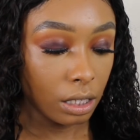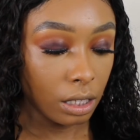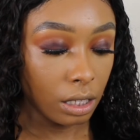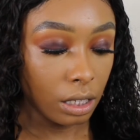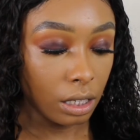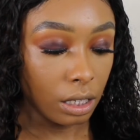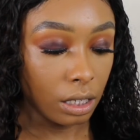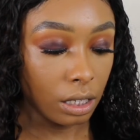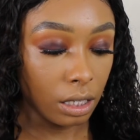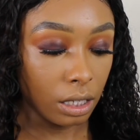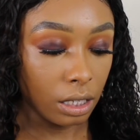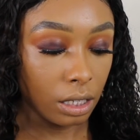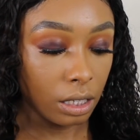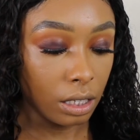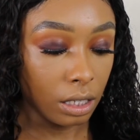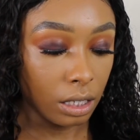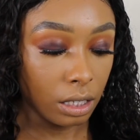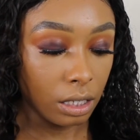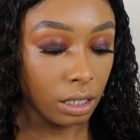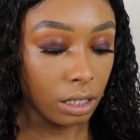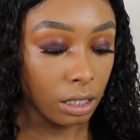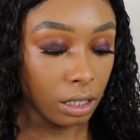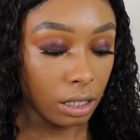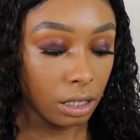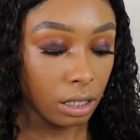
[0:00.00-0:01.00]
And
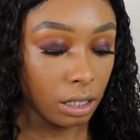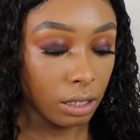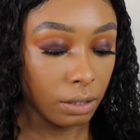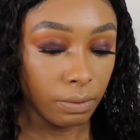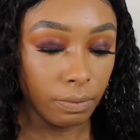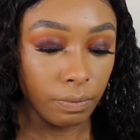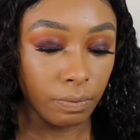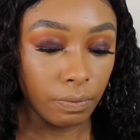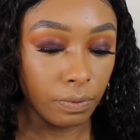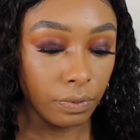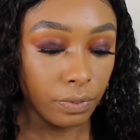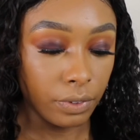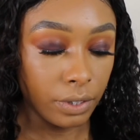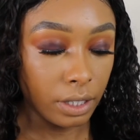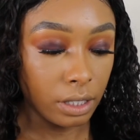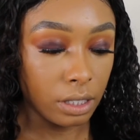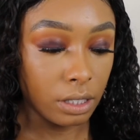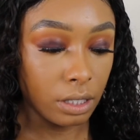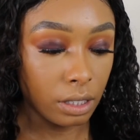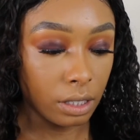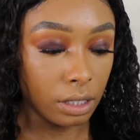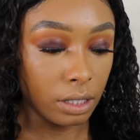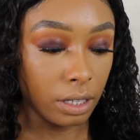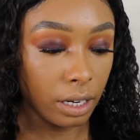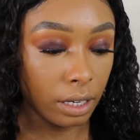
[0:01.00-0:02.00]
that's
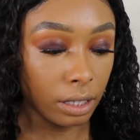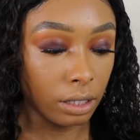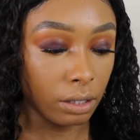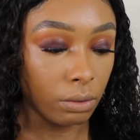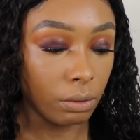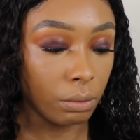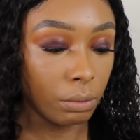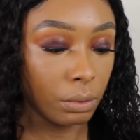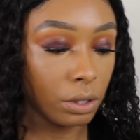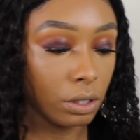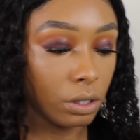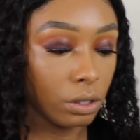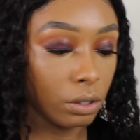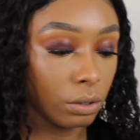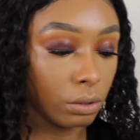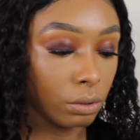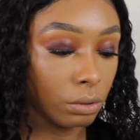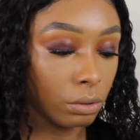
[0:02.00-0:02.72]
exactly what I do.